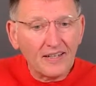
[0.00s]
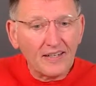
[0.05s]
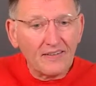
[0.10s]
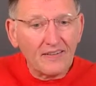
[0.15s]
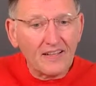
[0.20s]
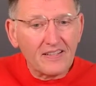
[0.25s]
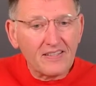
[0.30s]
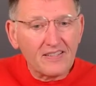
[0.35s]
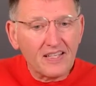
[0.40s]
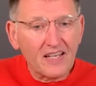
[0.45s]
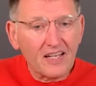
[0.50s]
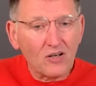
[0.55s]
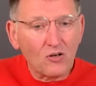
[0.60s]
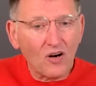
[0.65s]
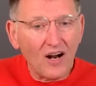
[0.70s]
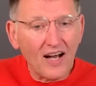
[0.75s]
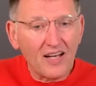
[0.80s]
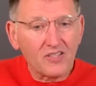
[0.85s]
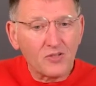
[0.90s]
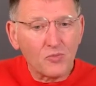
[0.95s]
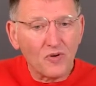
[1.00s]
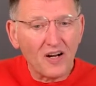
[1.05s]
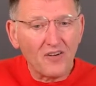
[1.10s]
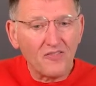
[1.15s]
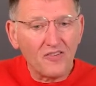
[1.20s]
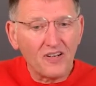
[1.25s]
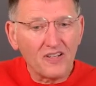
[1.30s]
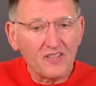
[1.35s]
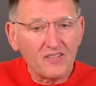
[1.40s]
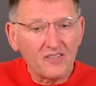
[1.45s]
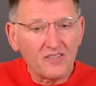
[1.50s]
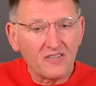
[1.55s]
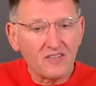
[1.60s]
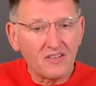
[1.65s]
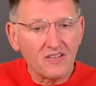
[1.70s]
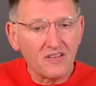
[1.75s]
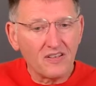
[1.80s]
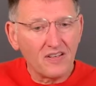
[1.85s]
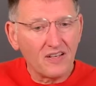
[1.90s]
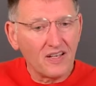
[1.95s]
Let's see, cross-reference.
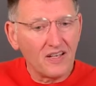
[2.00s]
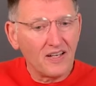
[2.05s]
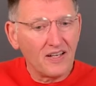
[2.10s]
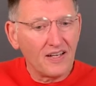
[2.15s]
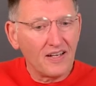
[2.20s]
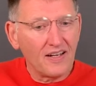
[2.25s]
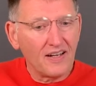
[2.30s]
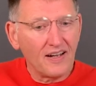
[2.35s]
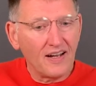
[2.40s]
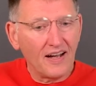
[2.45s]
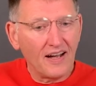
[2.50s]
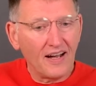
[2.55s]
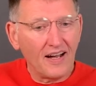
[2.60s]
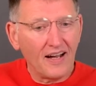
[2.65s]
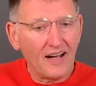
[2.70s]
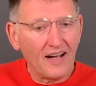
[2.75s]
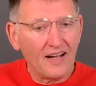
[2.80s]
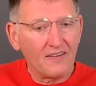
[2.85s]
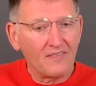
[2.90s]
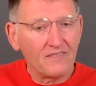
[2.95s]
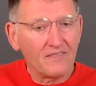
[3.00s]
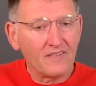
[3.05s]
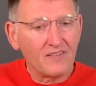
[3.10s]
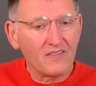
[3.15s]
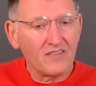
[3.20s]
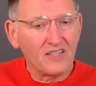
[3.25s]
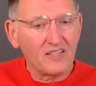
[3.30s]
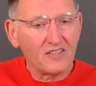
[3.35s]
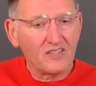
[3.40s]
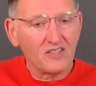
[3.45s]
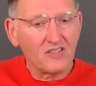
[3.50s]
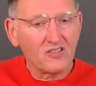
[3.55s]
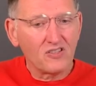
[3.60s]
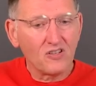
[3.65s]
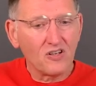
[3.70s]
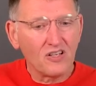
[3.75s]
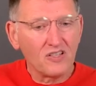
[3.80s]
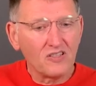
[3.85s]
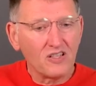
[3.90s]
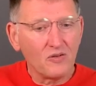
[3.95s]
This is
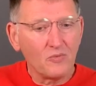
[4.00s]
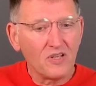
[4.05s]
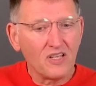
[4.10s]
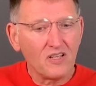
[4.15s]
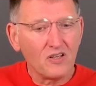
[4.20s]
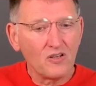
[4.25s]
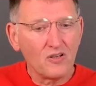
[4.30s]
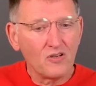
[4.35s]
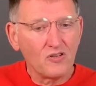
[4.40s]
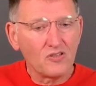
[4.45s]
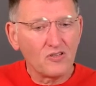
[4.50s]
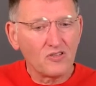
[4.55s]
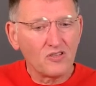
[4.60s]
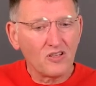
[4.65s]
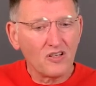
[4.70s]
good to be used.